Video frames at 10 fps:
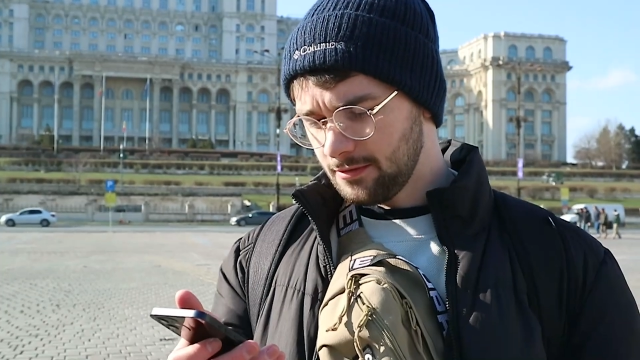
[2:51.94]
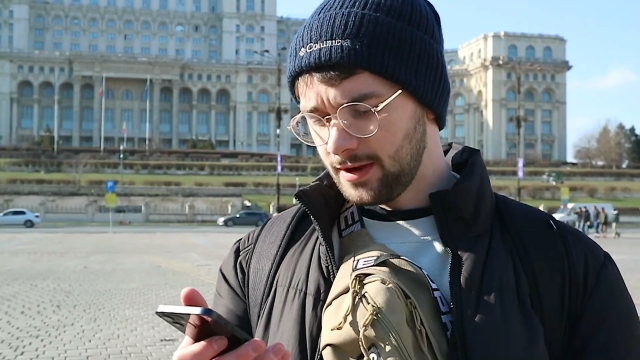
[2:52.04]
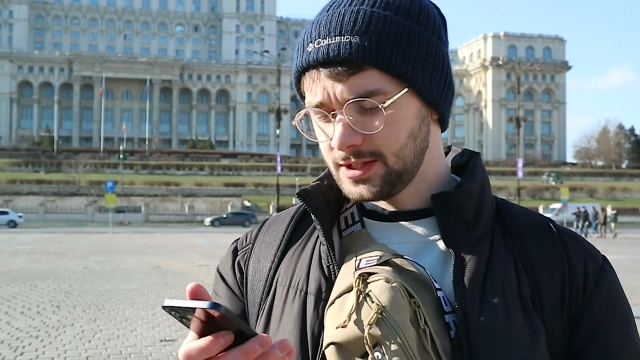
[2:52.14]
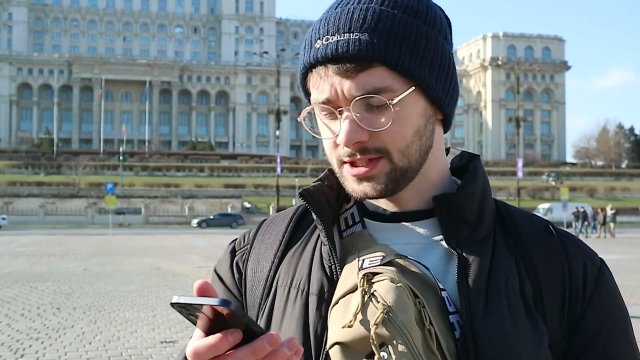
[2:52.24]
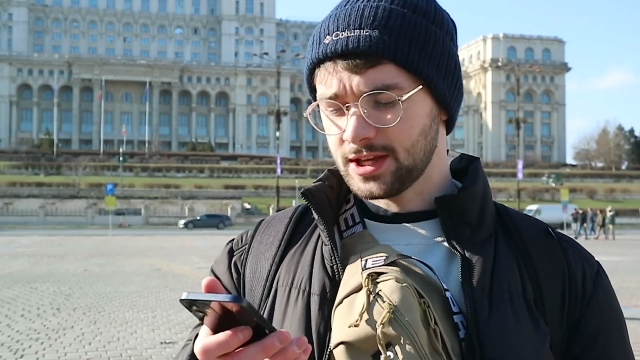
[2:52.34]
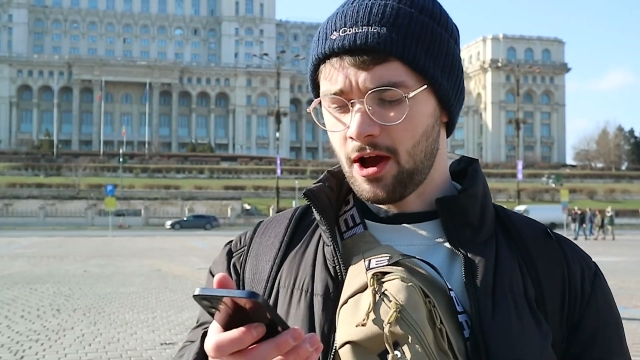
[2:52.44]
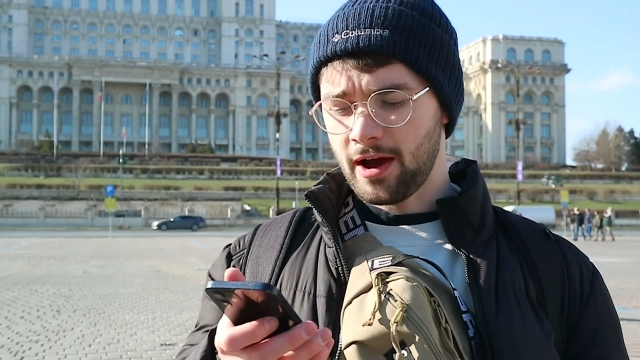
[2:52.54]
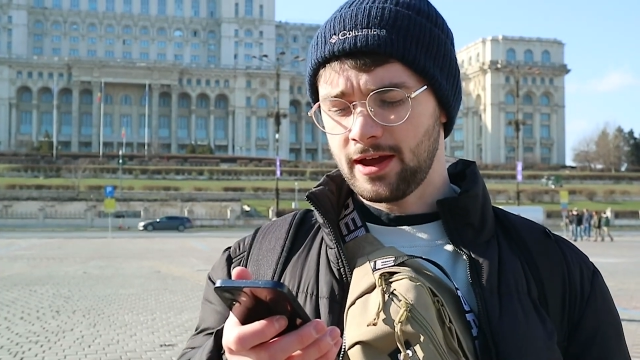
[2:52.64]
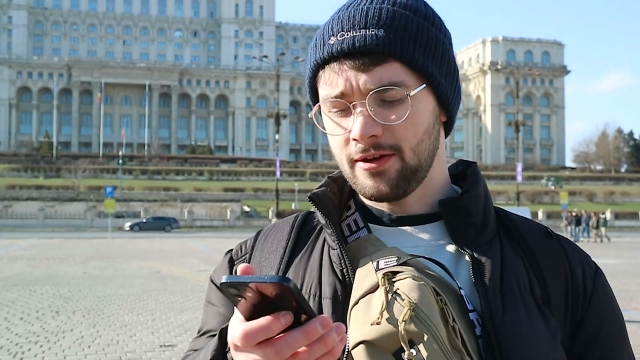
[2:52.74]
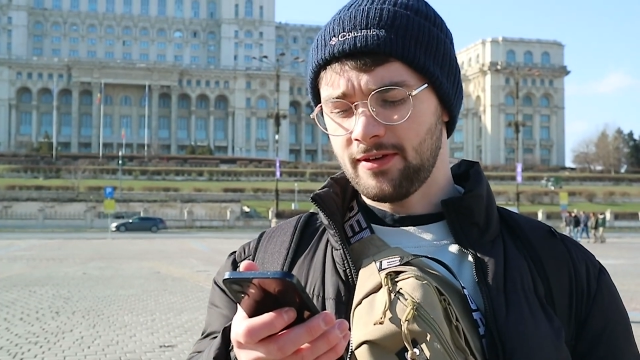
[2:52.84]
reaches a
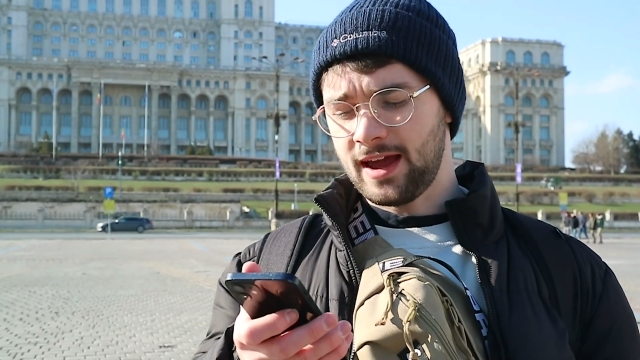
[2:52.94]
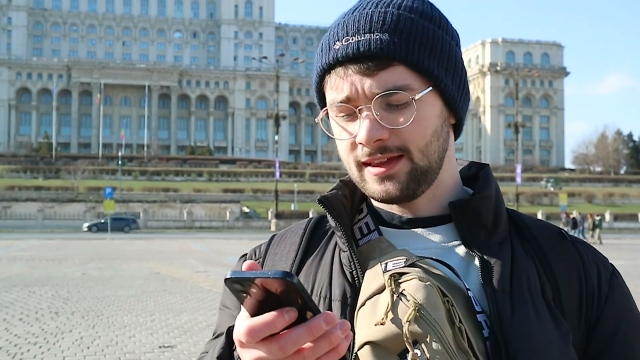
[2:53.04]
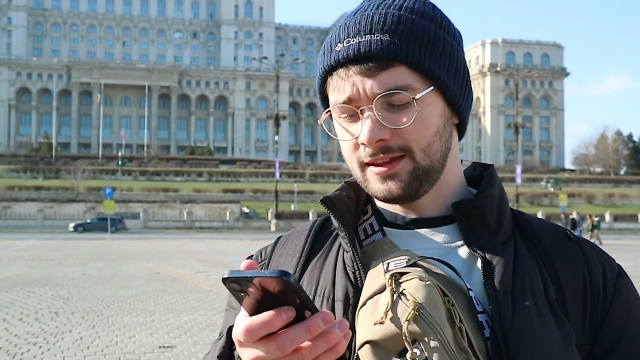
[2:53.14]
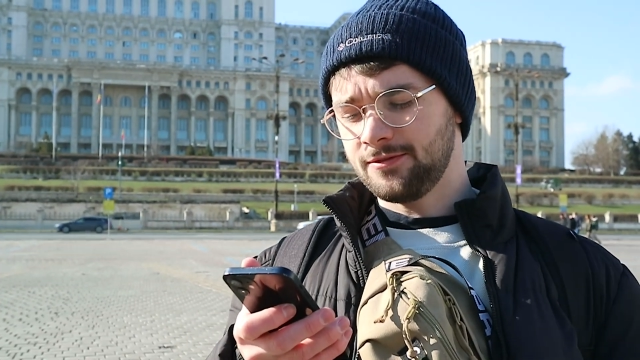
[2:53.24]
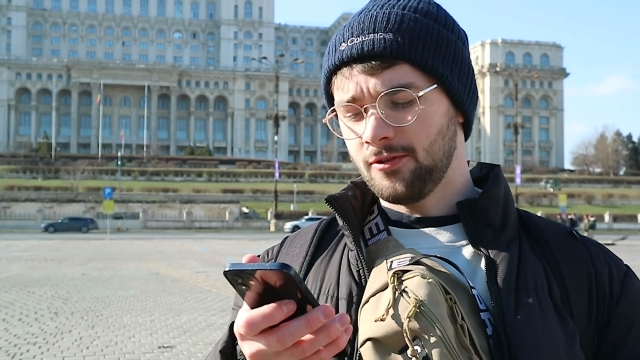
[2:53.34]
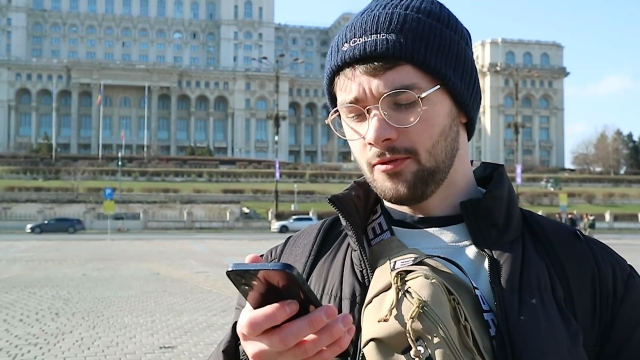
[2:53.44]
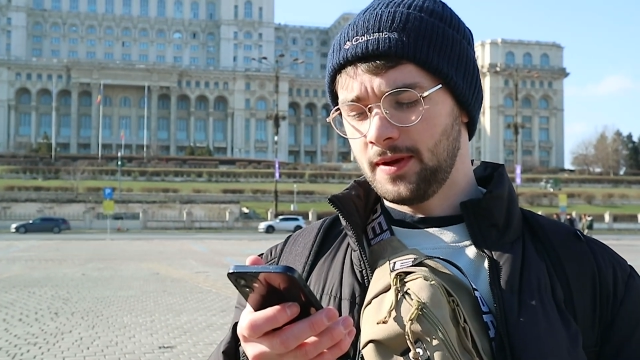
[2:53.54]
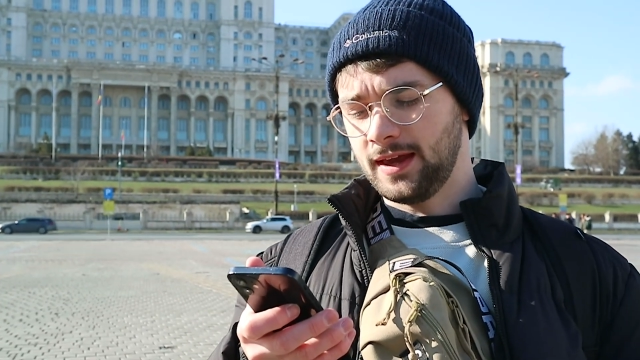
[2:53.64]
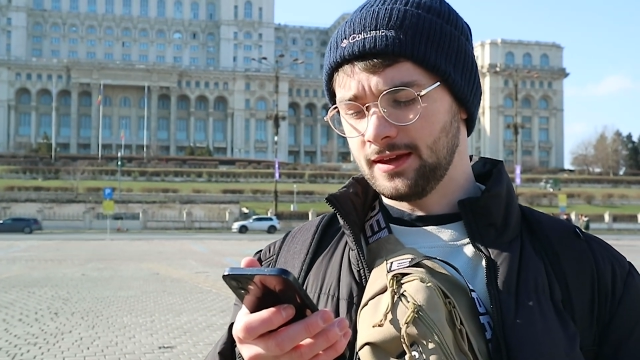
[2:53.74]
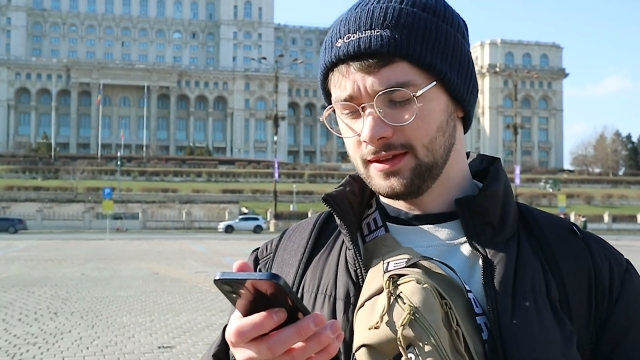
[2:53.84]
height of 84
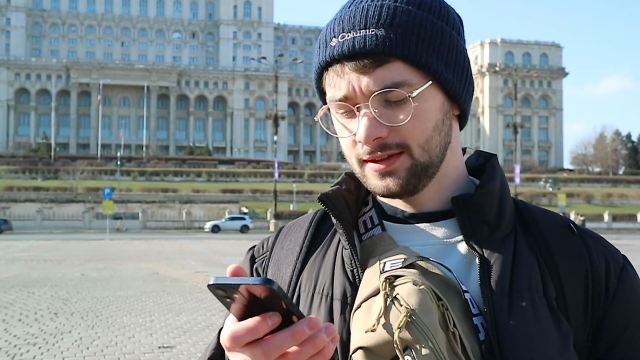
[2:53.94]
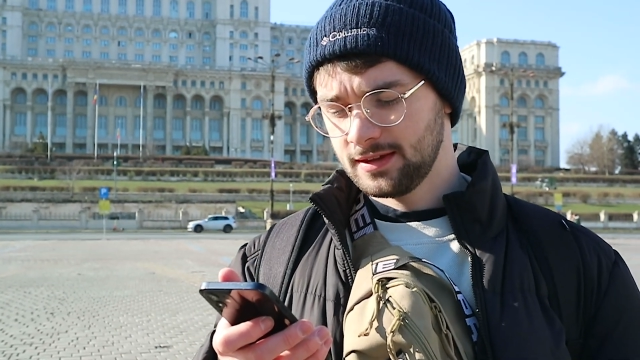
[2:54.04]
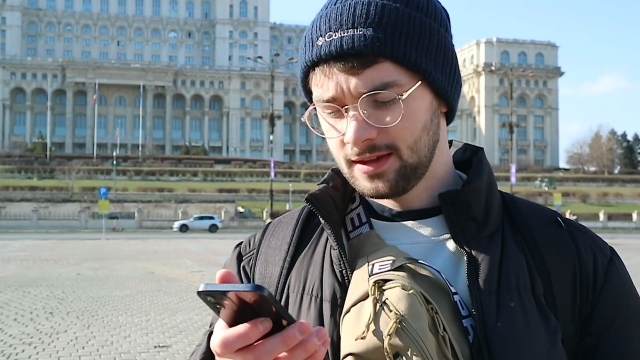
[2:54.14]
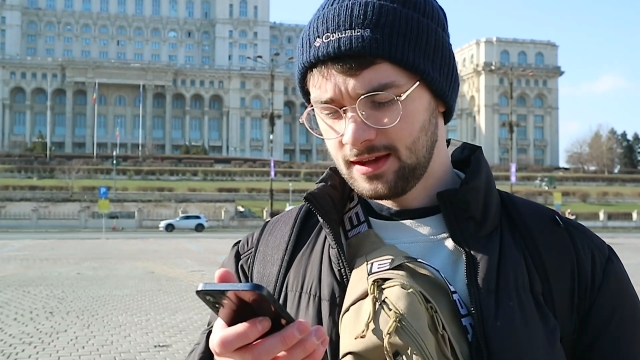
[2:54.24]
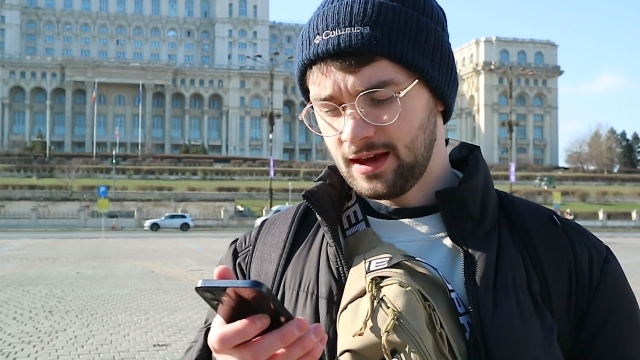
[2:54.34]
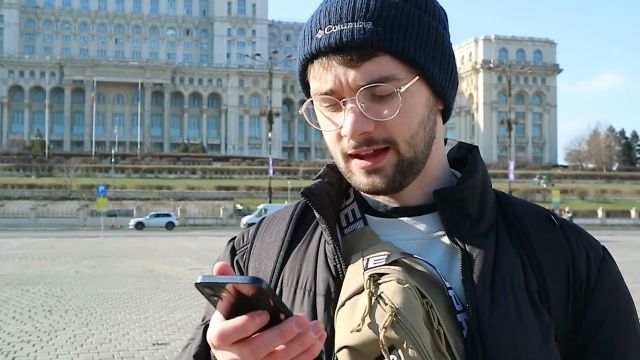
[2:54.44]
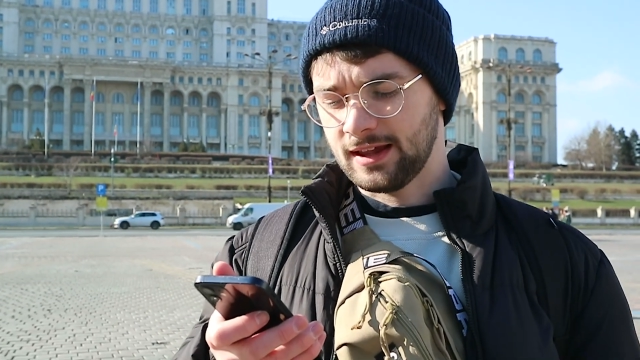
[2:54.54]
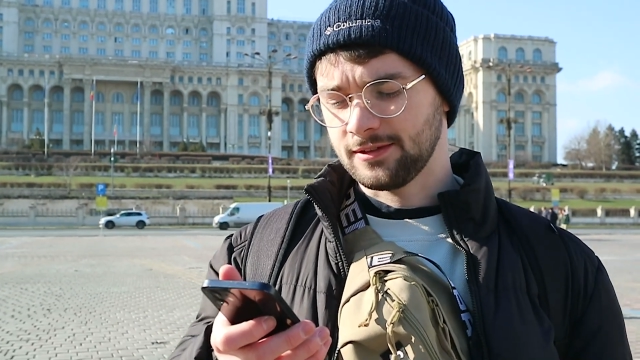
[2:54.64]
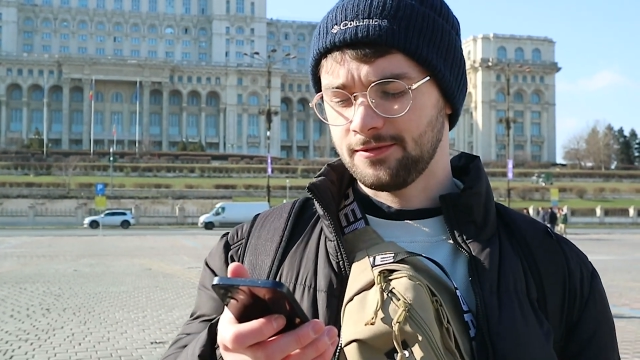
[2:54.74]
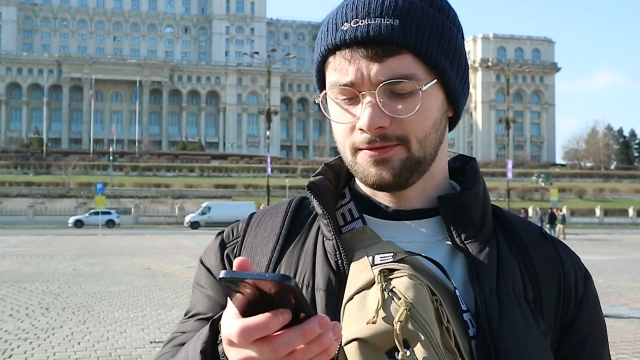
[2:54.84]
metres and
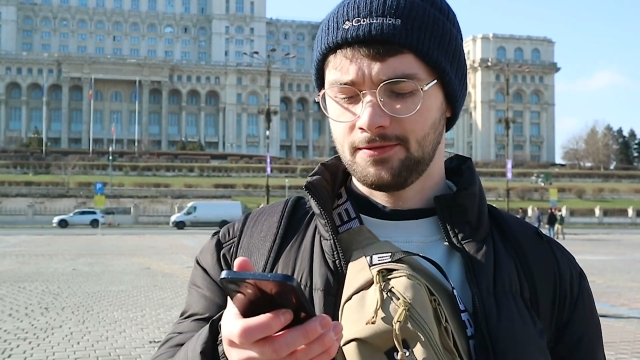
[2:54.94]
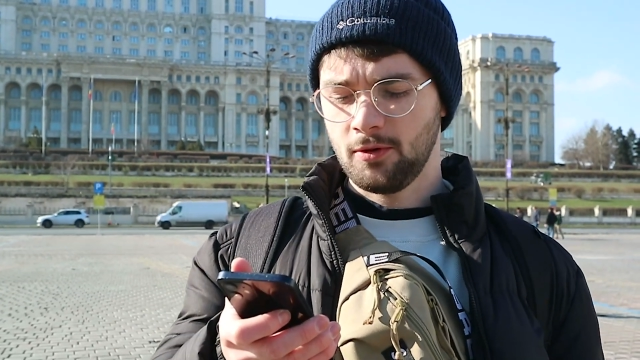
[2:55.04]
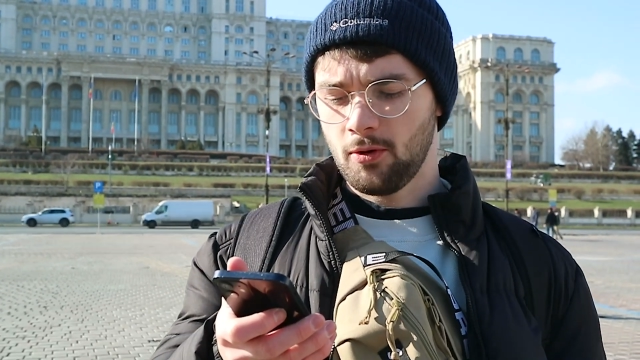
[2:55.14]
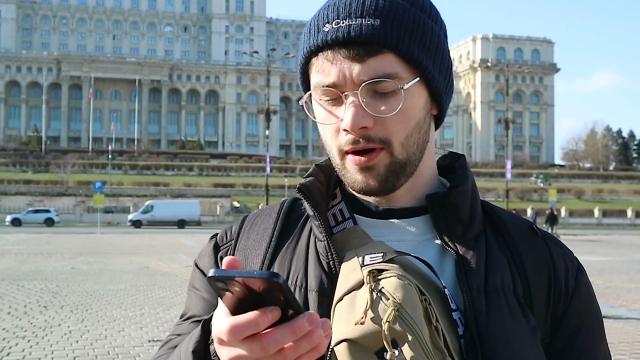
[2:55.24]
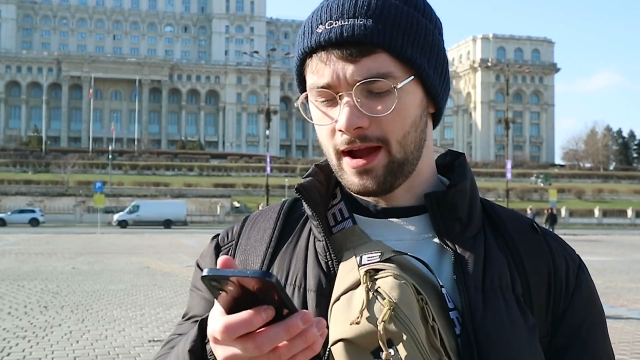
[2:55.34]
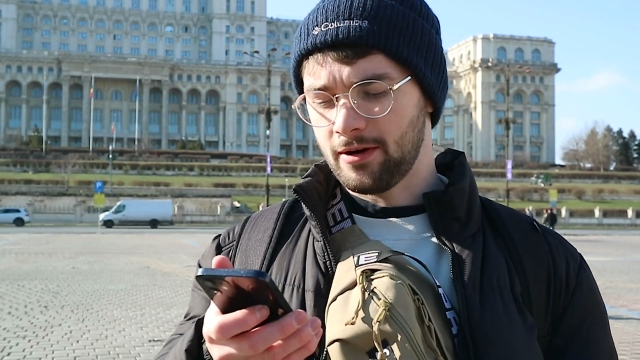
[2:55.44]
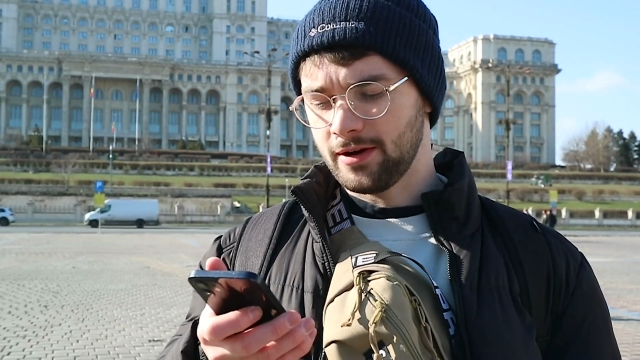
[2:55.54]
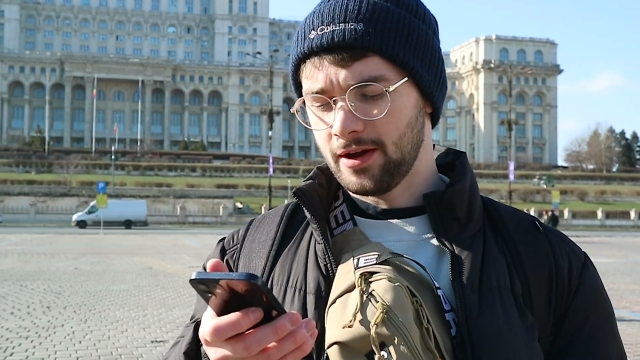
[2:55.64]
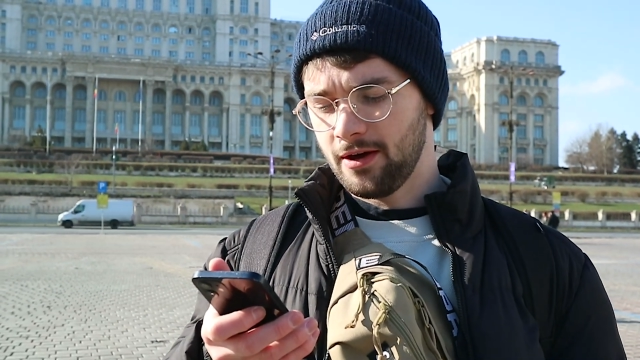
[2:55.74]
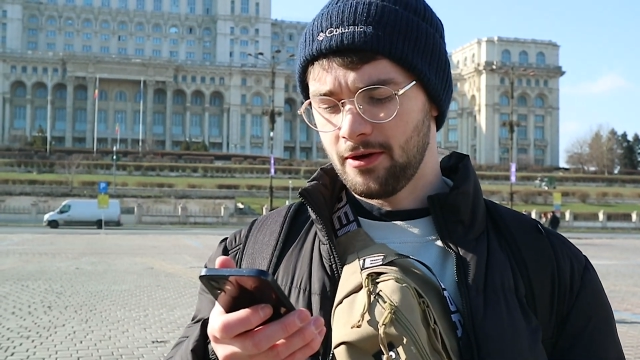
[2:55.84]
has a floor
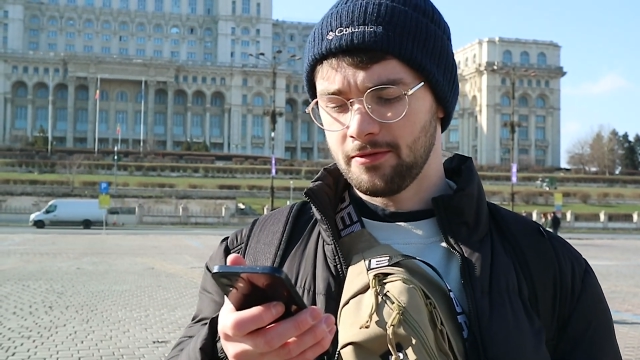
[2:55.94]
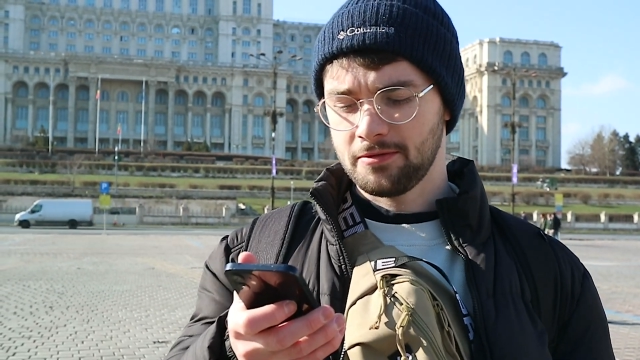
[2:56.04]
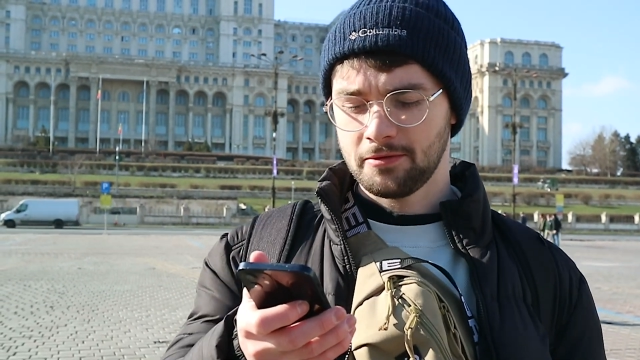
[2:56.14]
area of